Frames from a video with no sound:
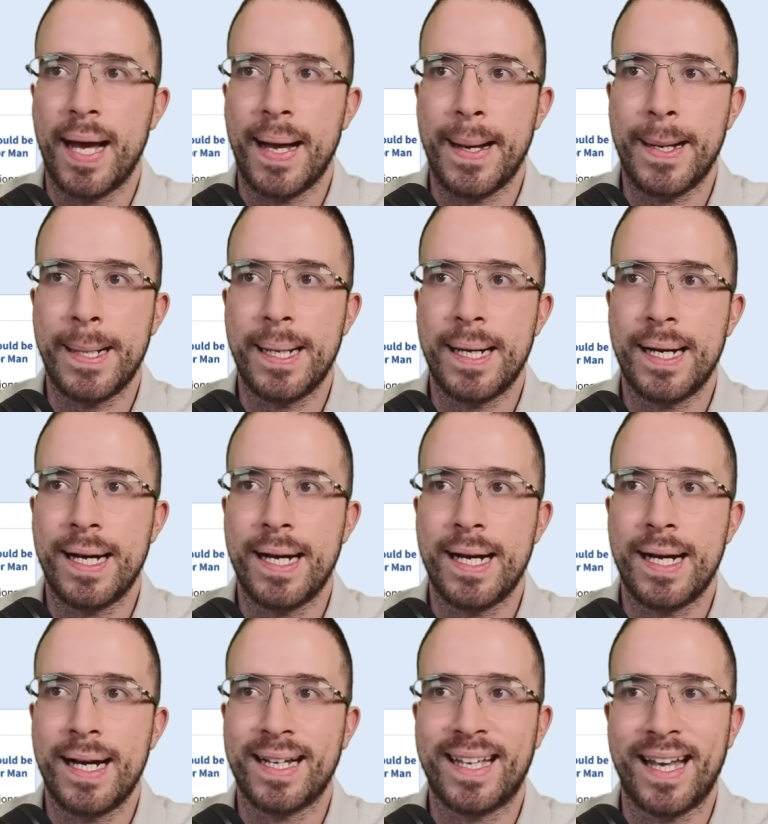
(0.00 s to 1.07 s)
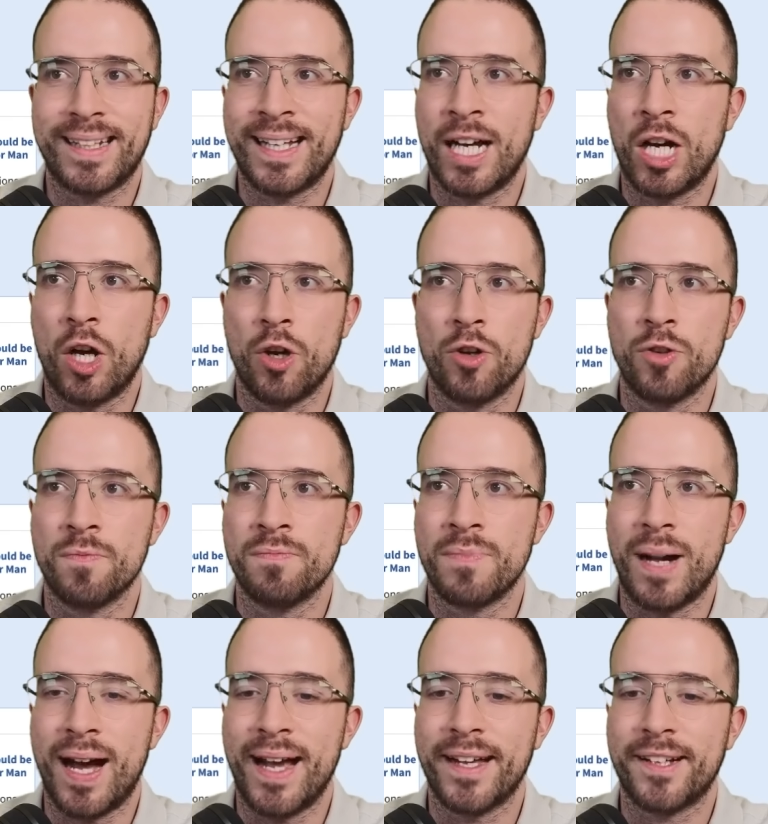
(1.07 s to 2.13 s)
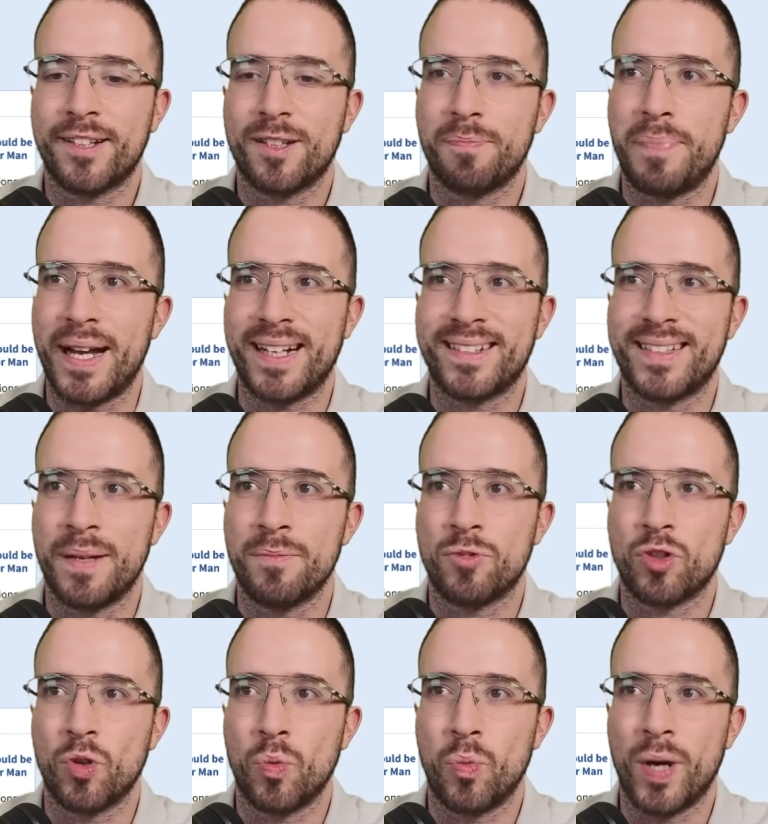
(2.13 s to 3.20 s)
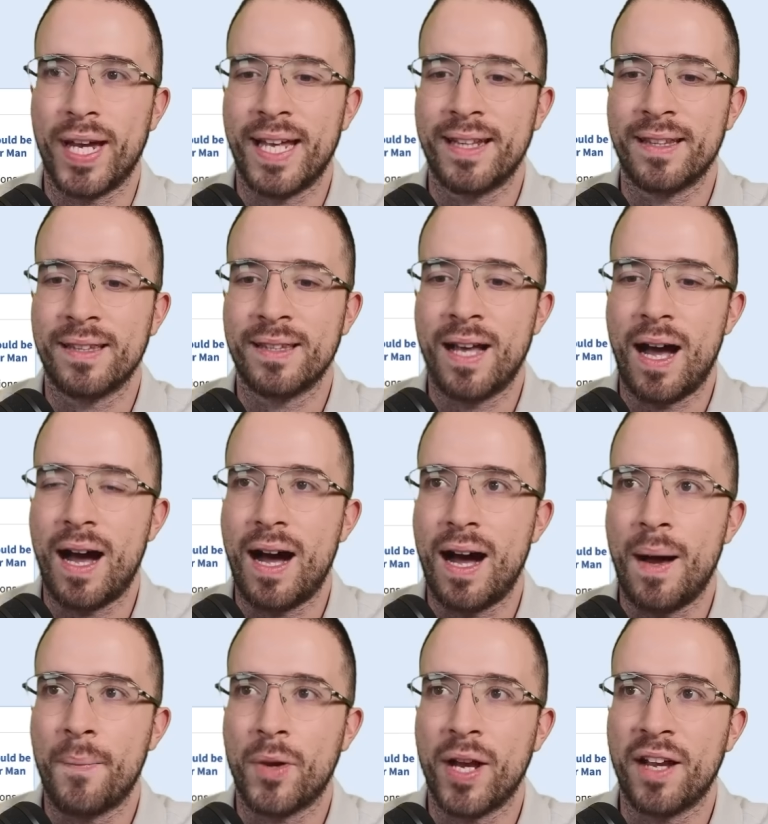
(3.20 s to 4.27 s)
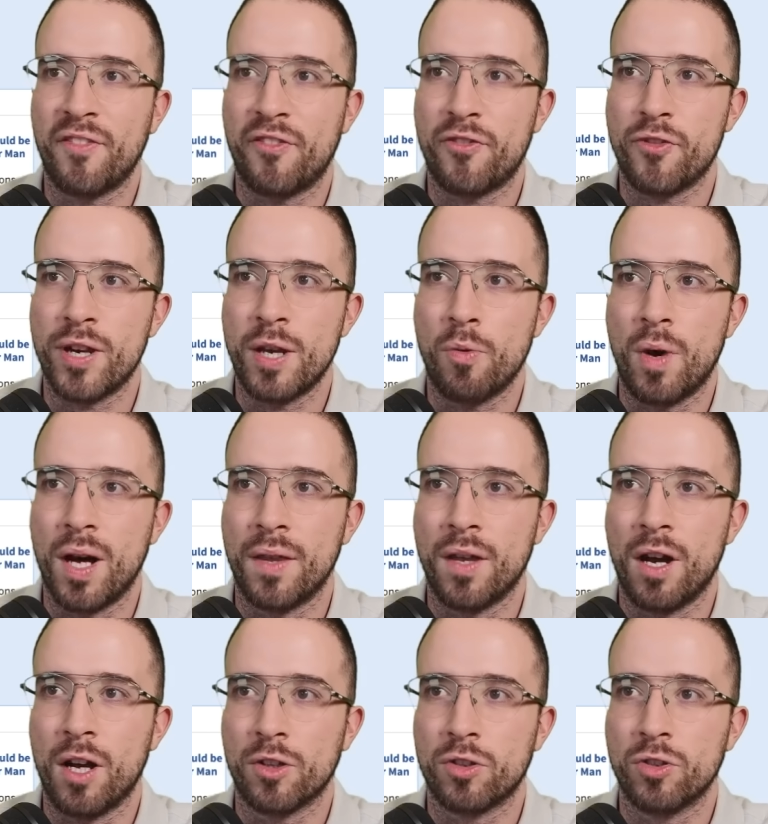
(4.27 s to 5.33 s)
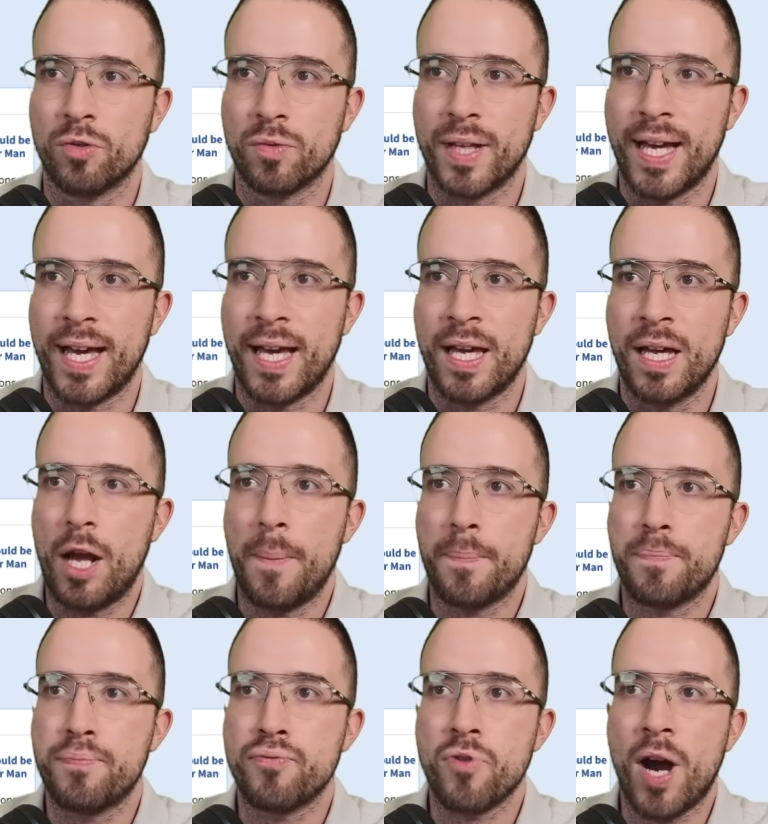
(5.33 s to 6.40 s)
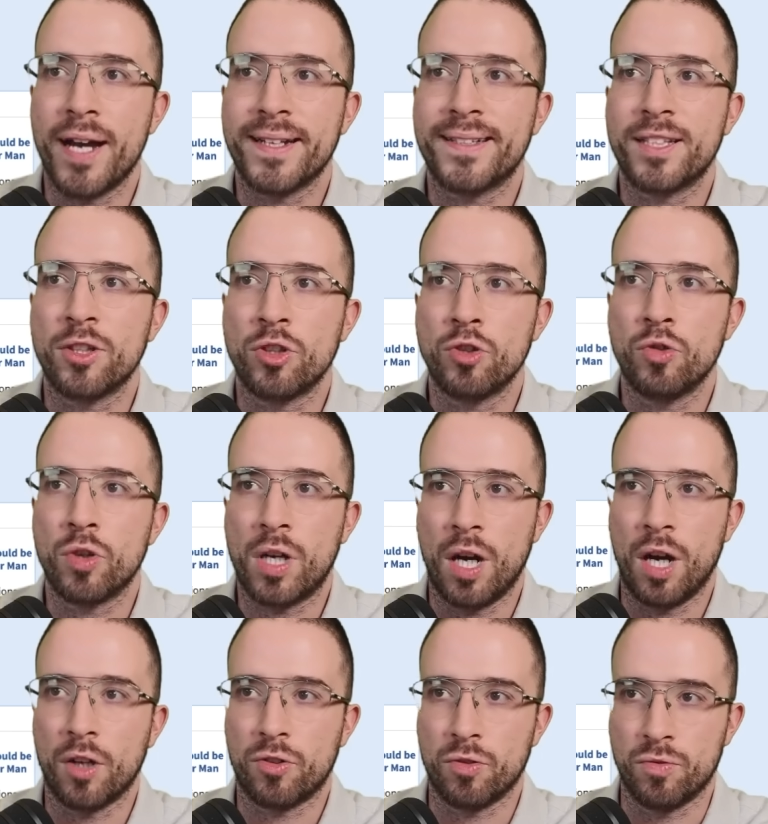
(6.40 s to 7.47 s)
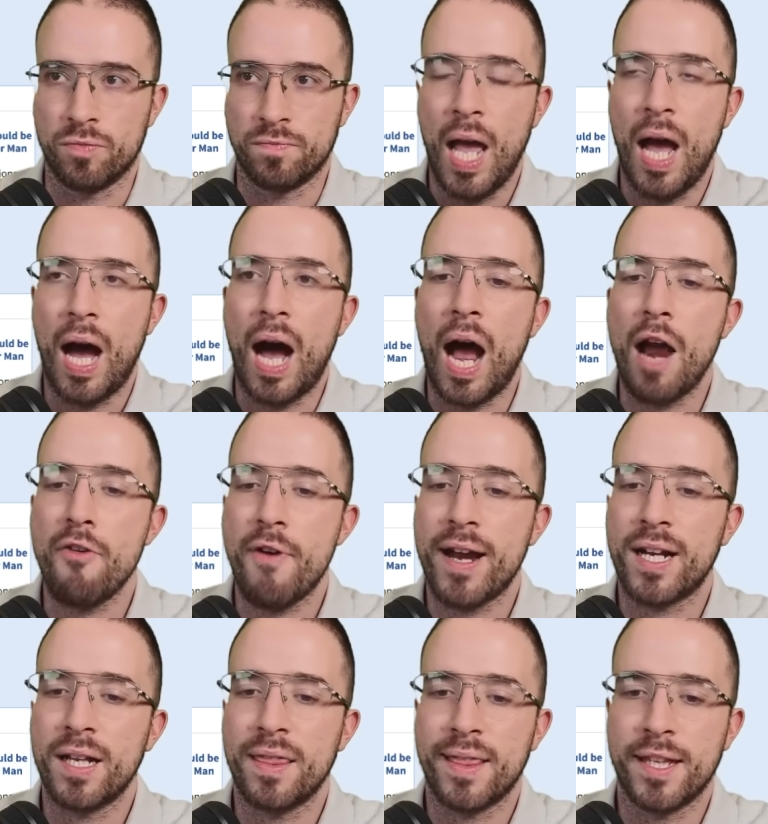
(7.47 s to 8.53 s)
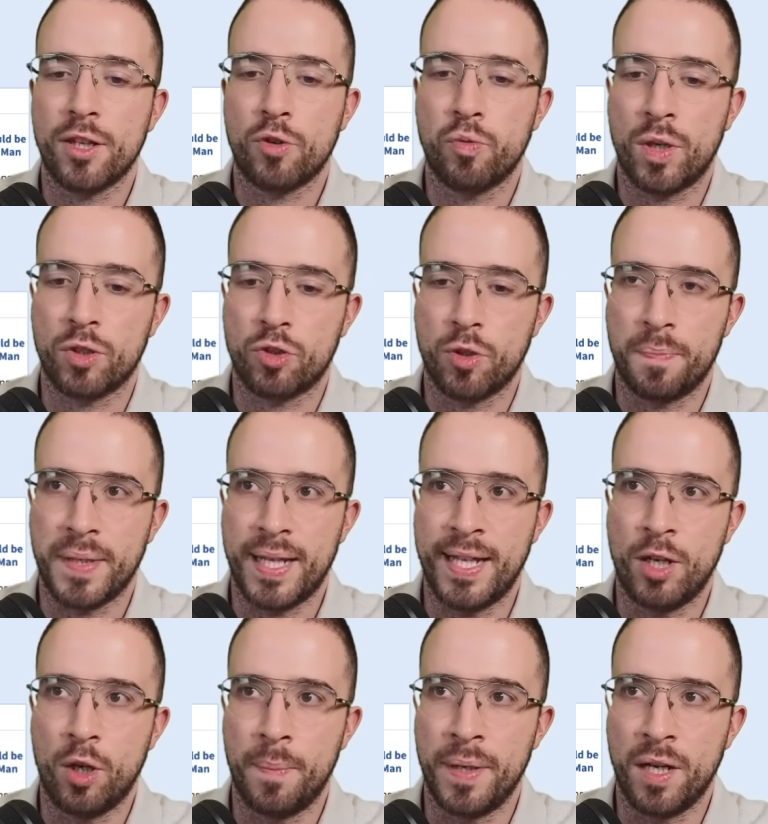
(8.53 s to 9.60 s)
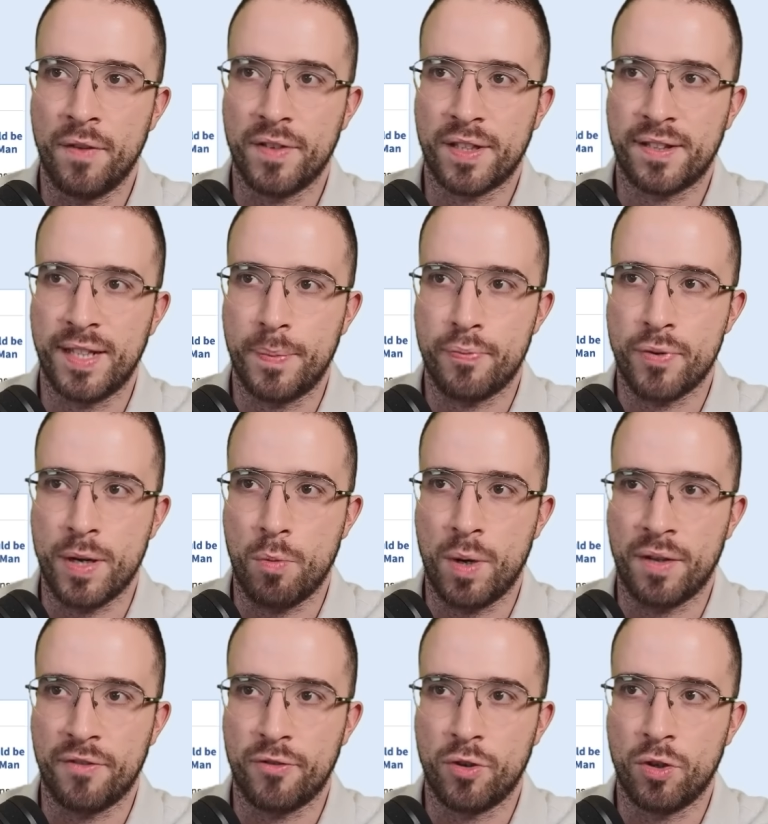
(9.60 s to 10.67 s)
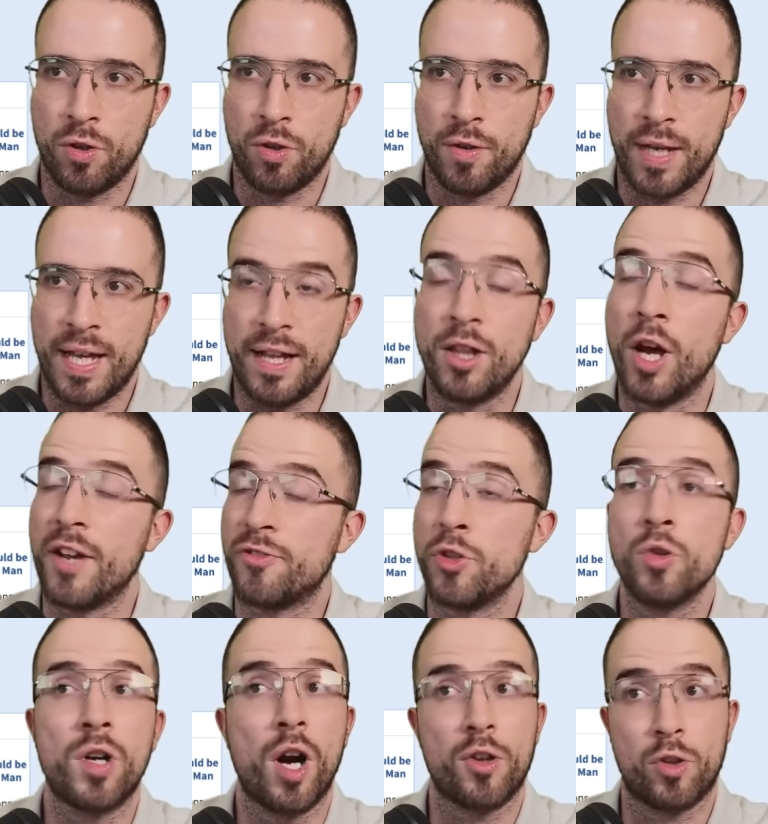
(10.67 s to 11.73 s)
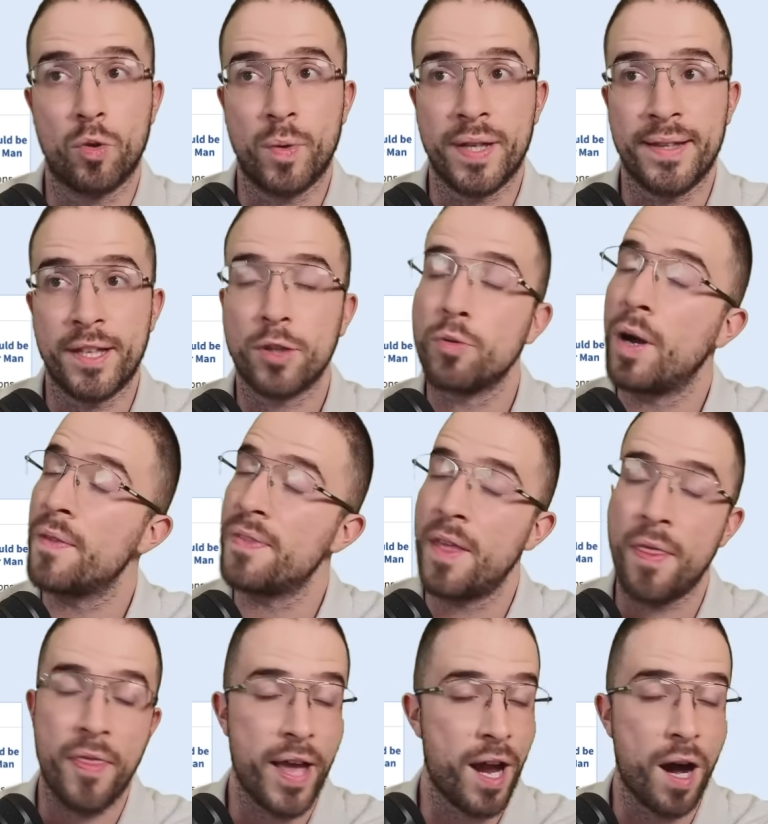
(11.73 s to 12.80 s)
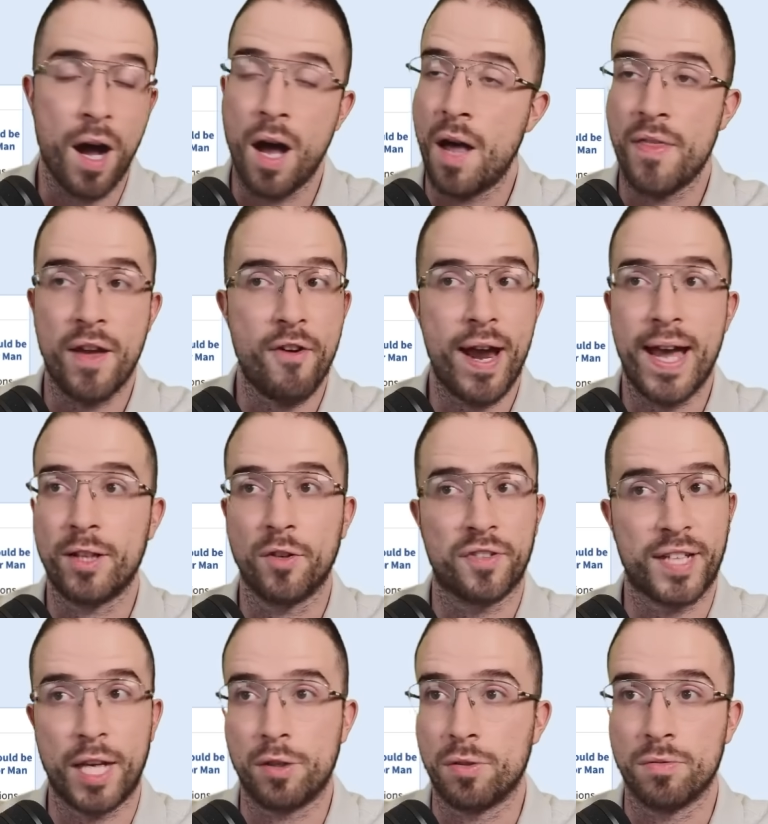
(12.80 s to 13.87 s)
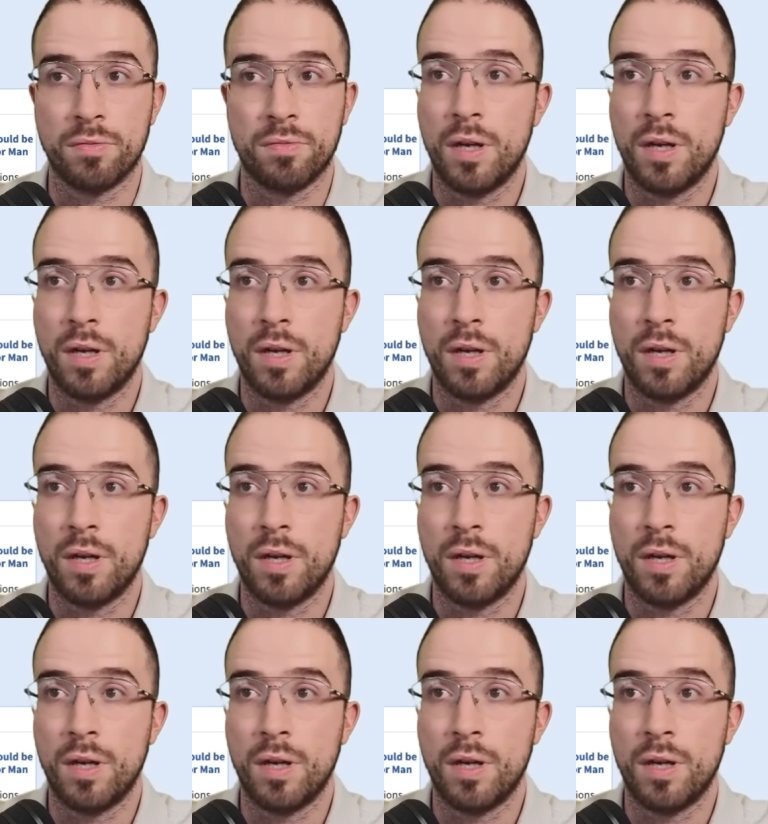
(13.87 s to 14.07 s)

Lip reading: again at home, I expect them to win. I'm going 3-1 Arsenal there. Brighton, Newcastle. I reckon this one could be a little bit of a slippery one for it. Look, if Newcastle win this one, then they're ahead of schedule.